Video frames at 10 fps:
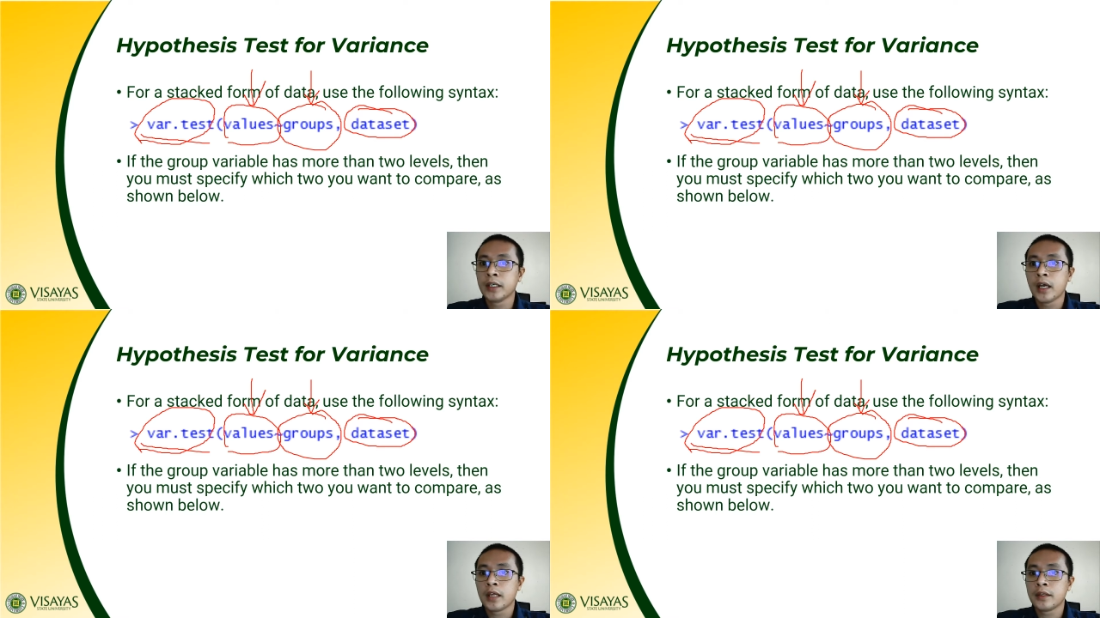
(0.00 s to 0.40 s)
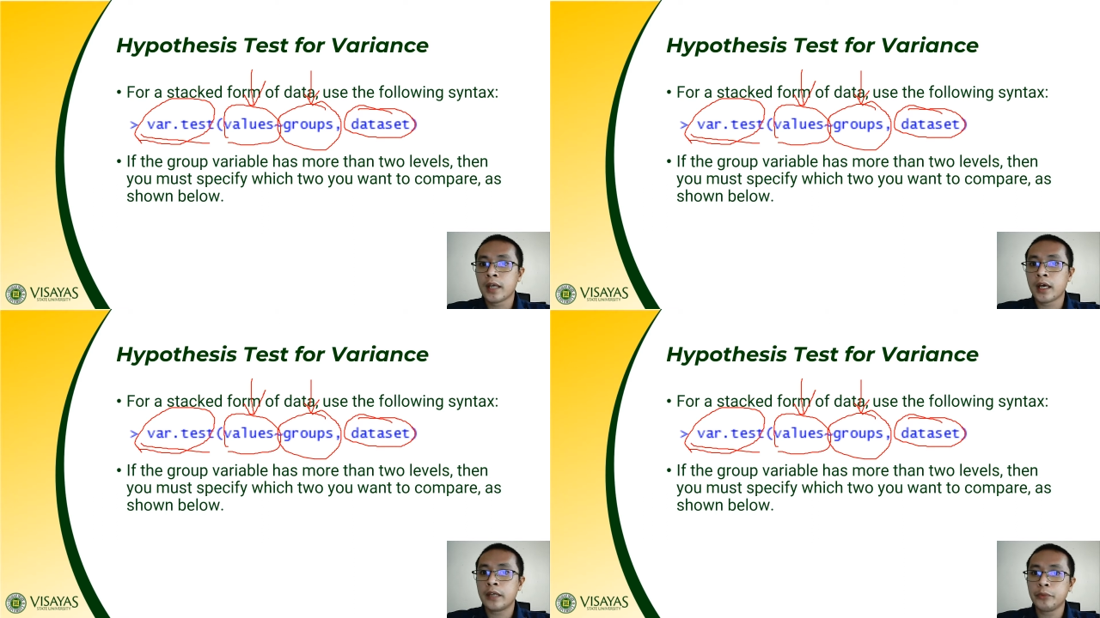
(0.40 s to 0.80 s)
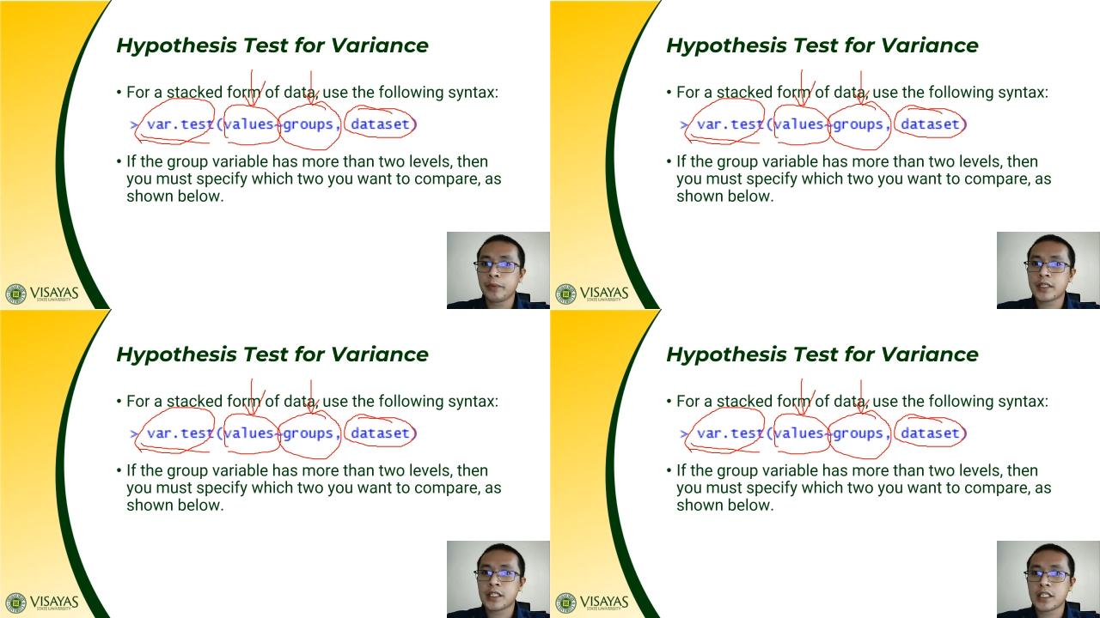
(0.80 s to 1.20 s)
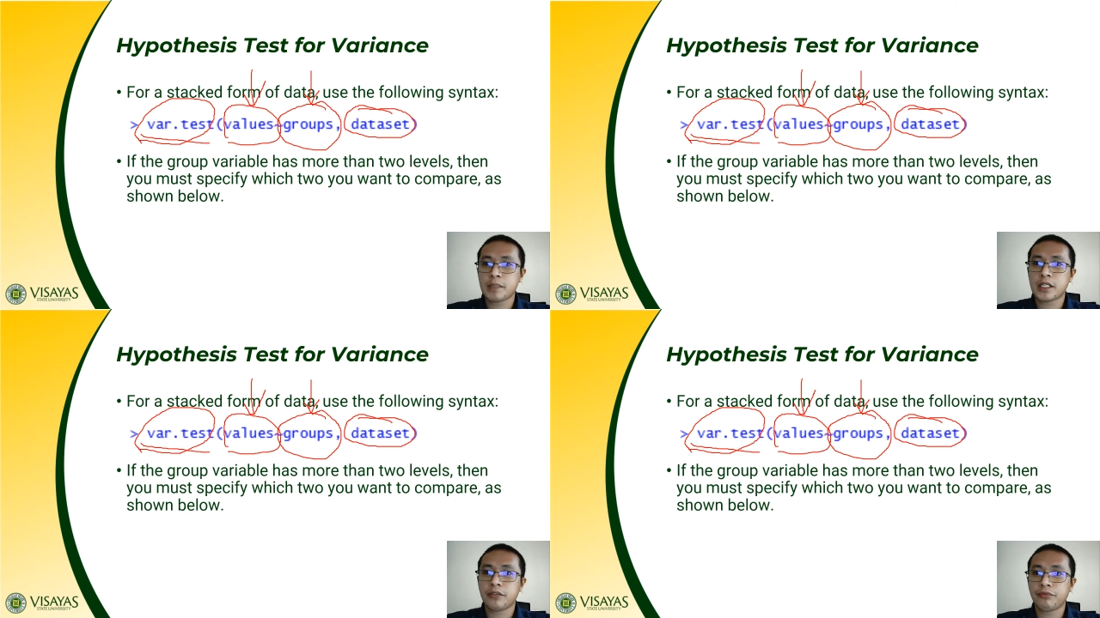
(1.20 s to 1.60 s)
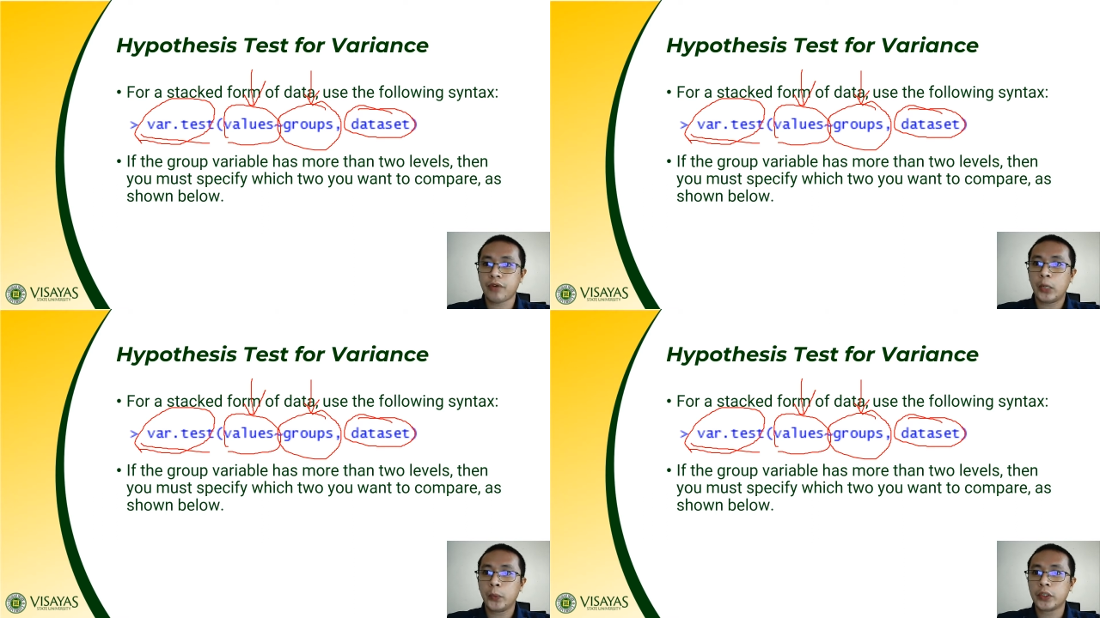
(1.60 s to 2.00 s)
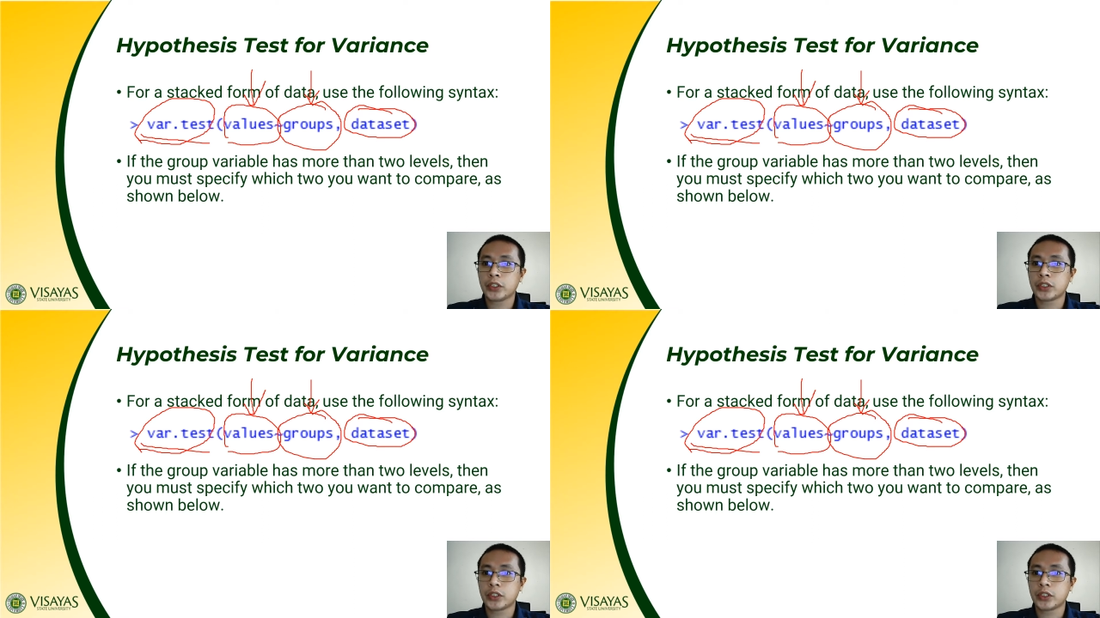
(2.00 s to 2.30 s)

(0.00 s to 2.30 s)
then you must specify which